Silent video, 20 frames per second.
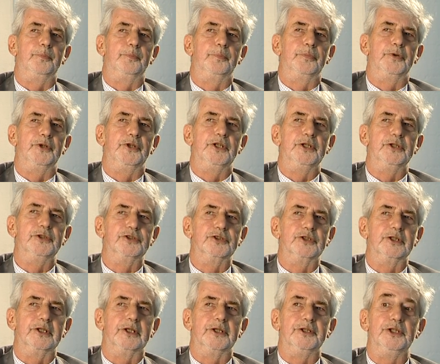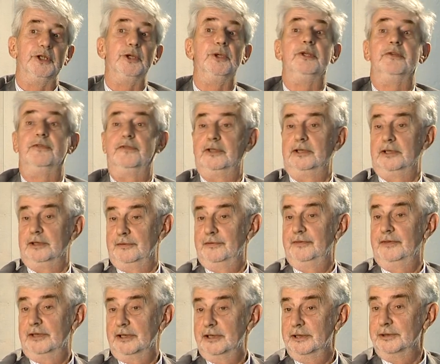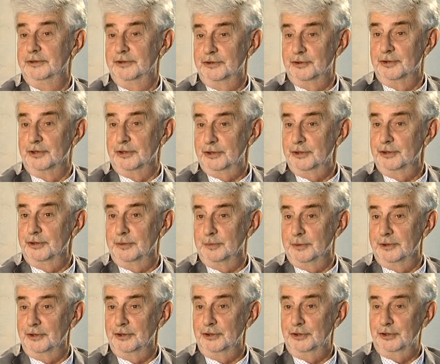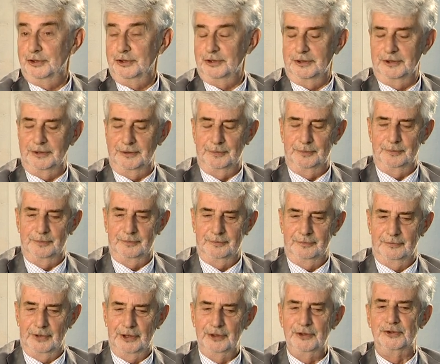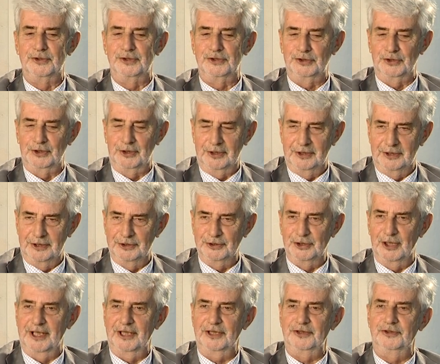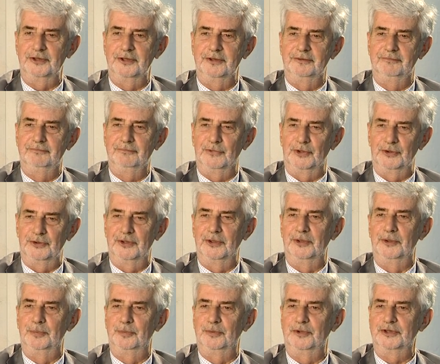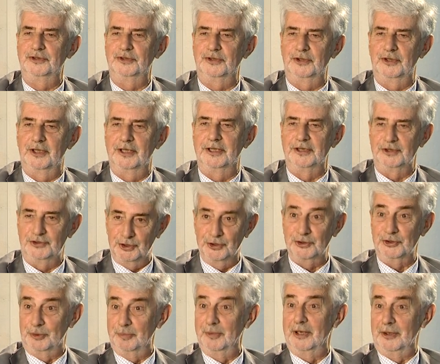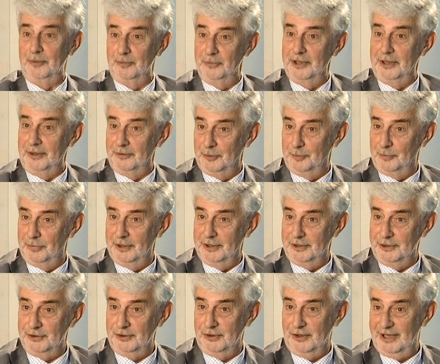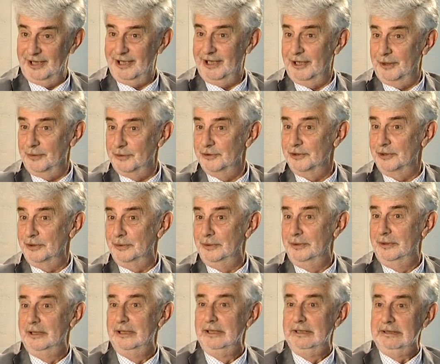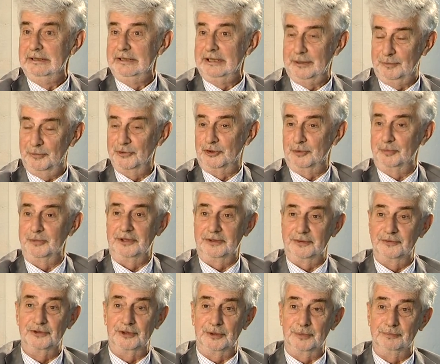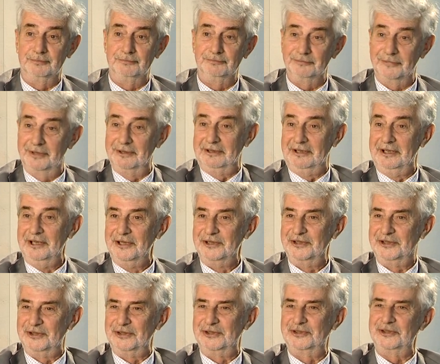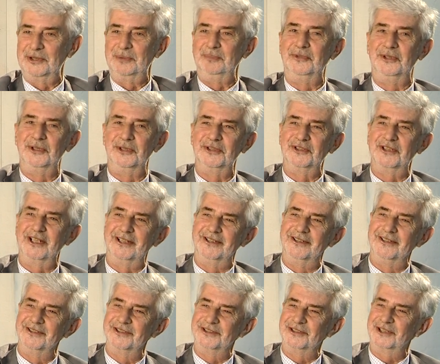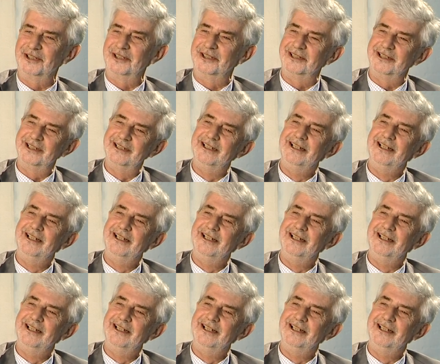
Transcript: producing a unified file structure, which interestingly has lasted until the present day. It's just about being replaced now, so it must have been of some good technologically.